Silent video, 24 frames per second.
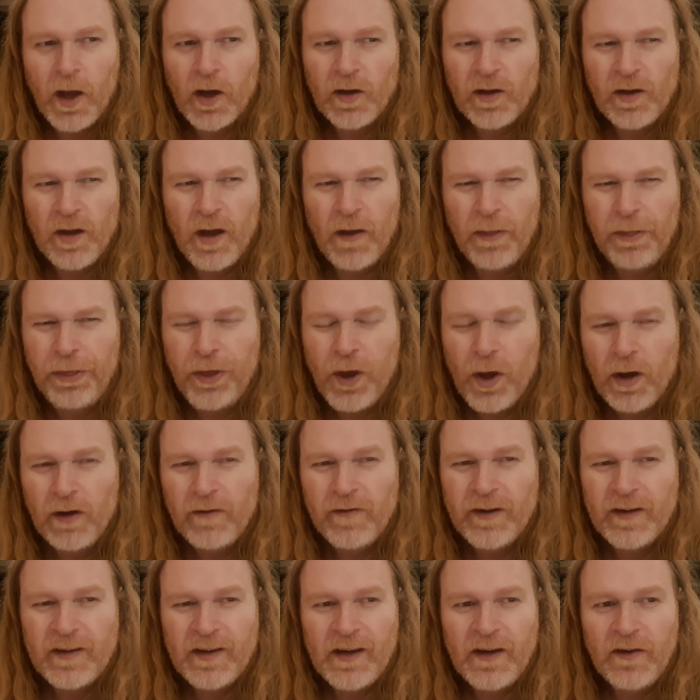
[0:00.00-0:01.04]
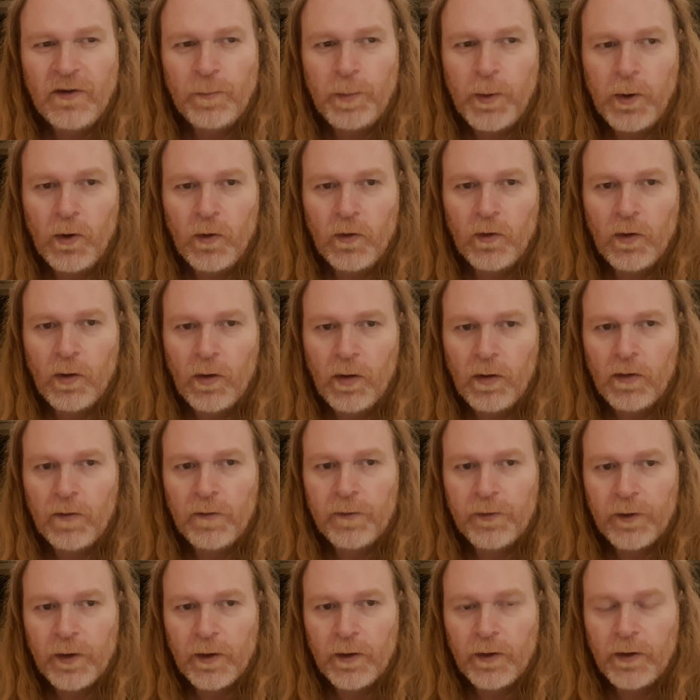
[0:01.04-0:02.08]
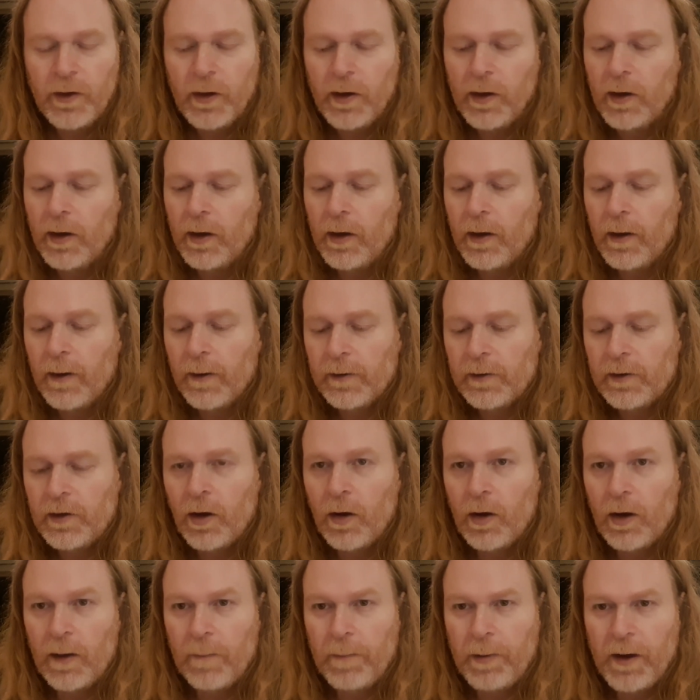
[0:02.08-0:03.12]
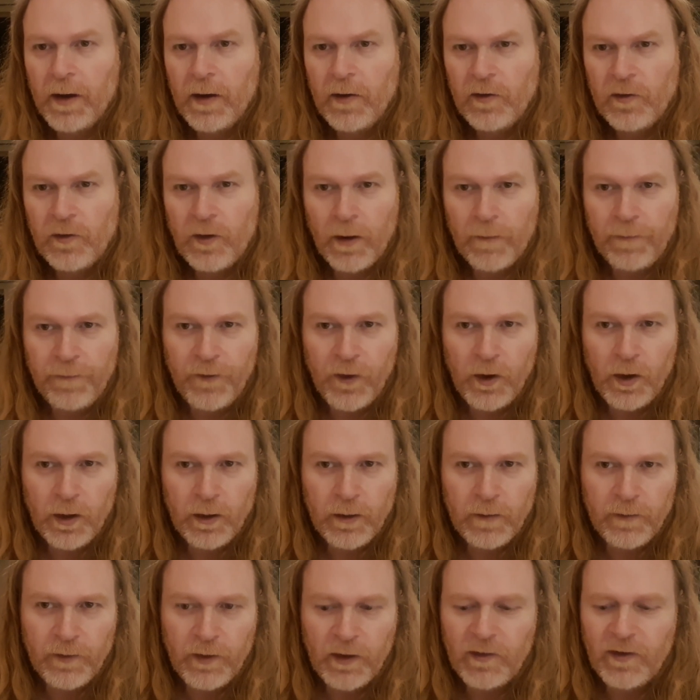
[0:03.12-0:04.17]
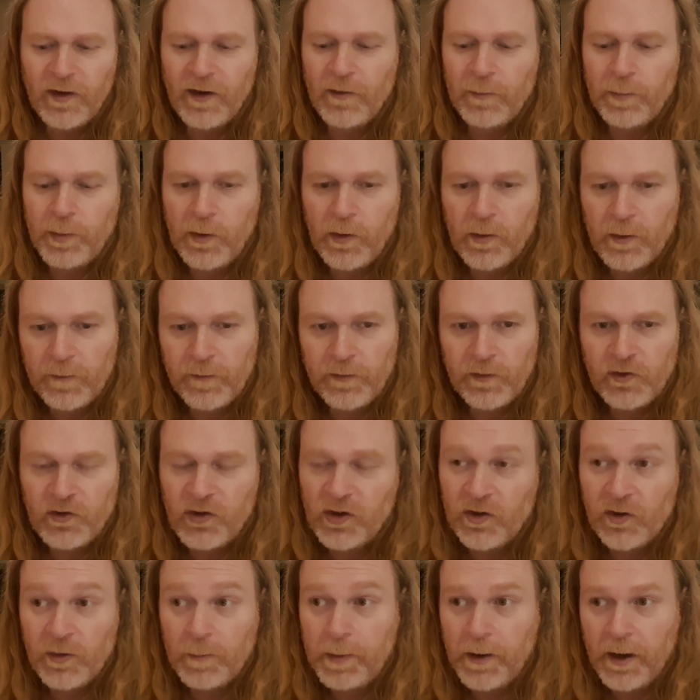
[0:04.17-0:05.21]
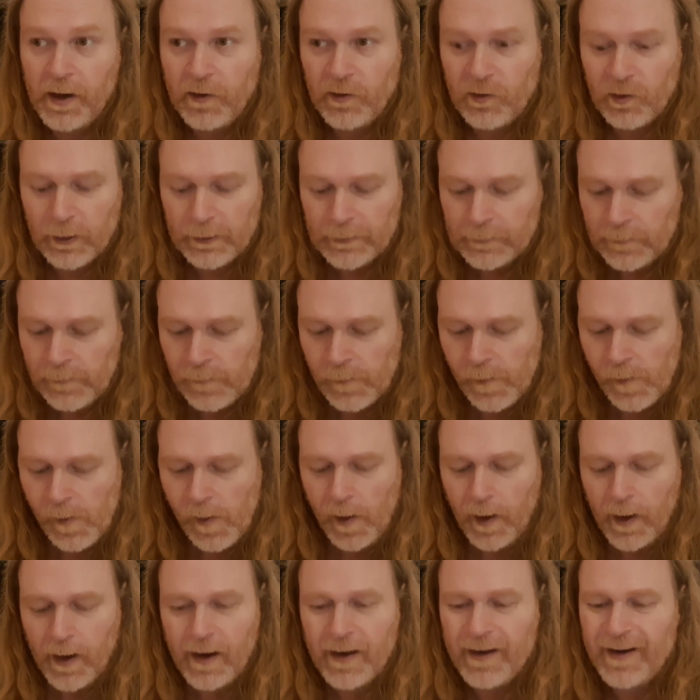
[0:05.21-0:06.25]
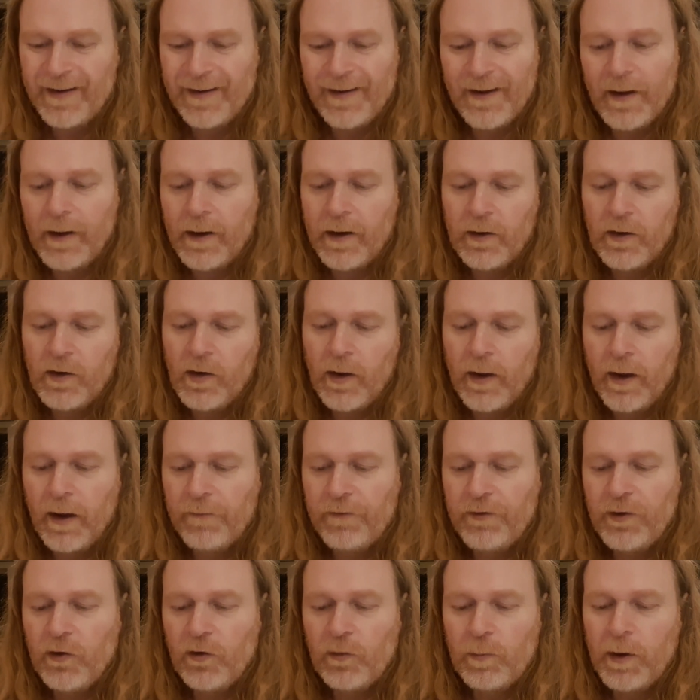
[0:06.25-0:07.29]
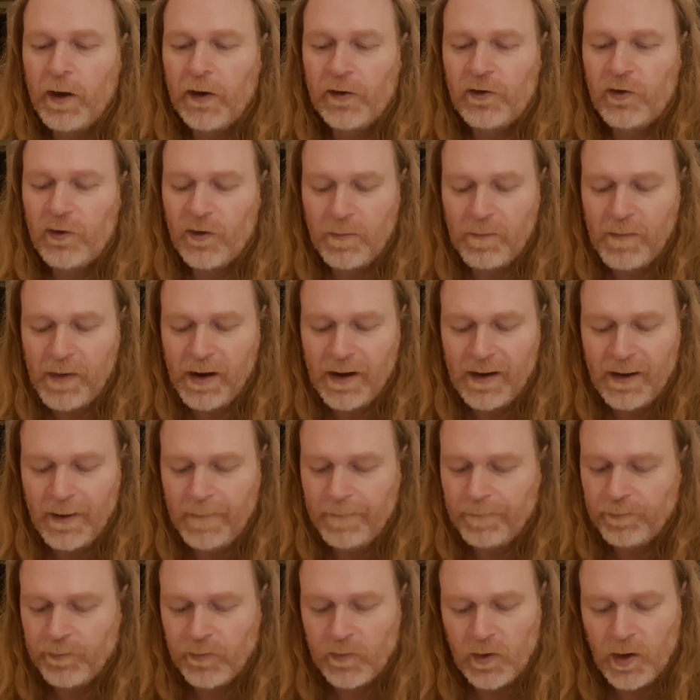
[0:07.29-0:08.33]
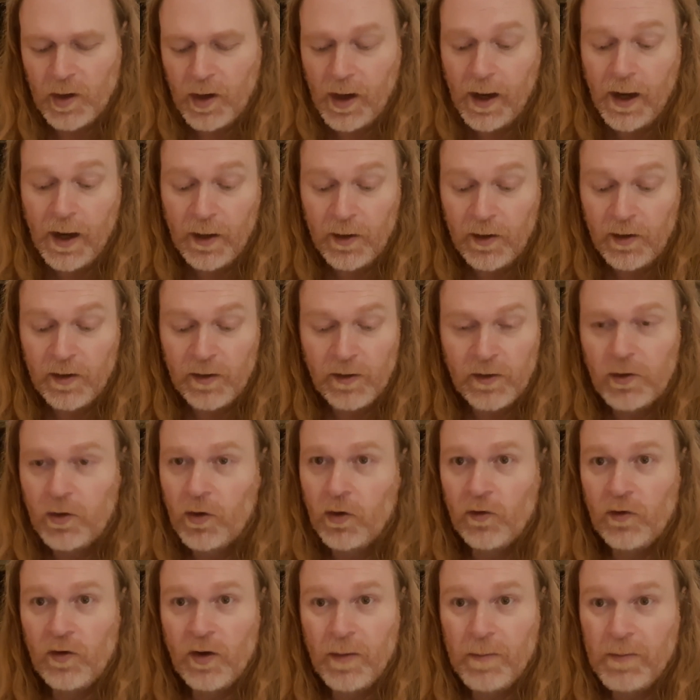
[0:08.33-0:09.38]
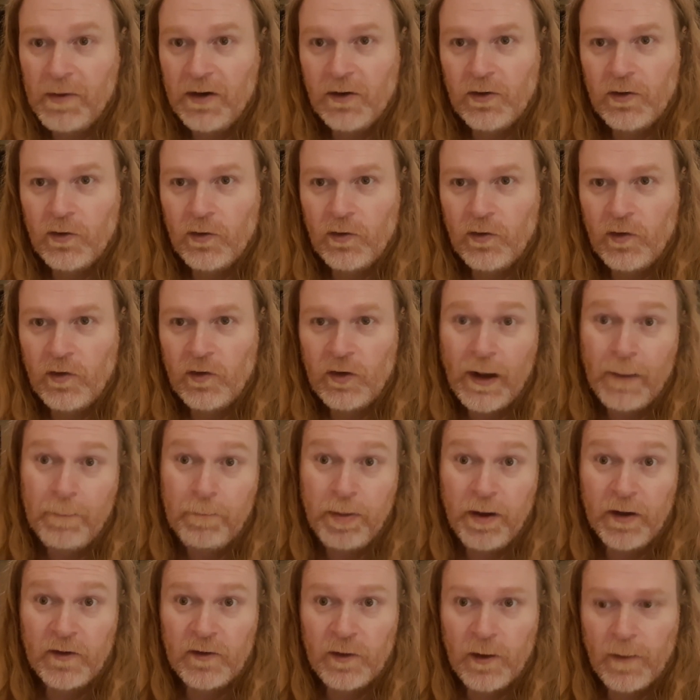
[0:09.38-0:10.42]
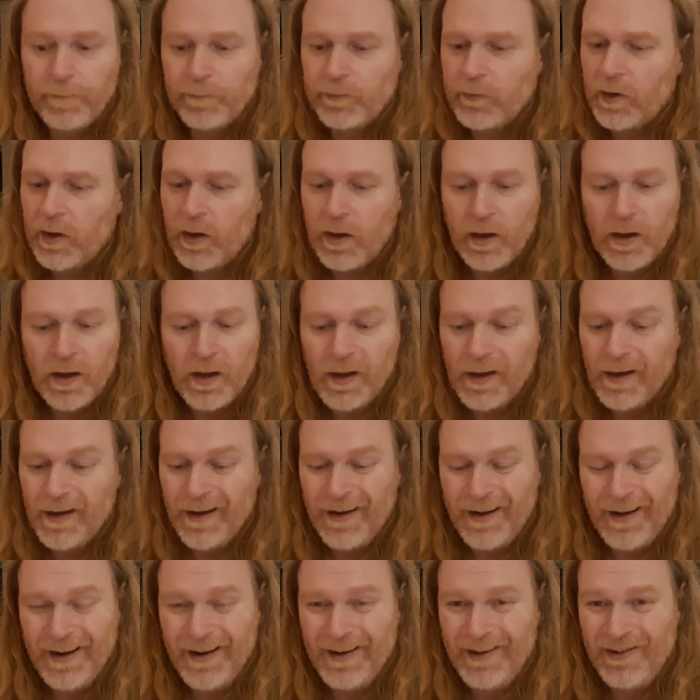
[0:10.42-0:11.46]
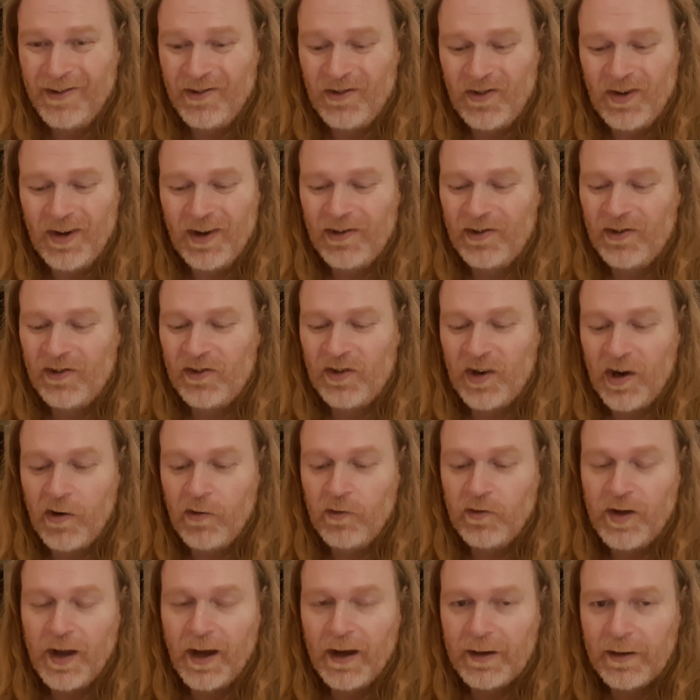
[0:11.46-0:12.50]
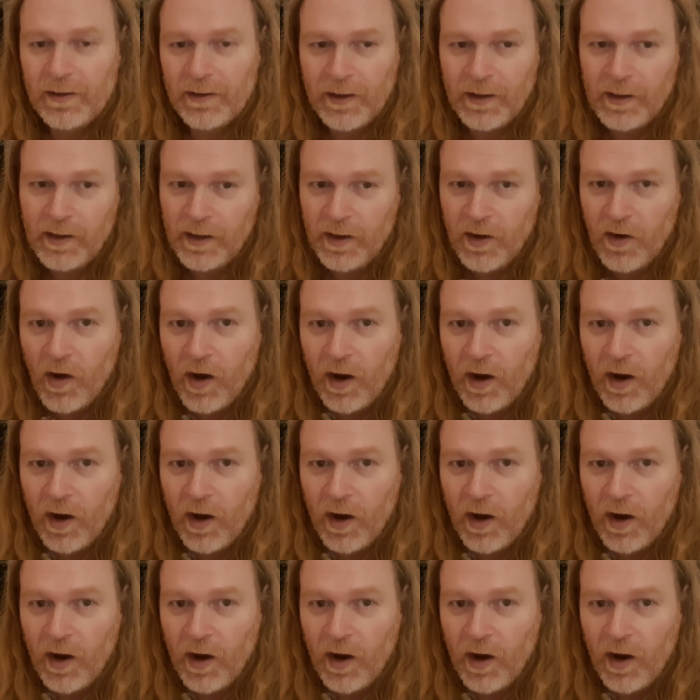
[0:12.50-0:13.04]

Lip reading: a third of a teaspoon of the garlic paste, a third of the teaspoon of ginger paste, and like a few splashes of Maggi, and cooked in the meat juices and butter. It's just so decadently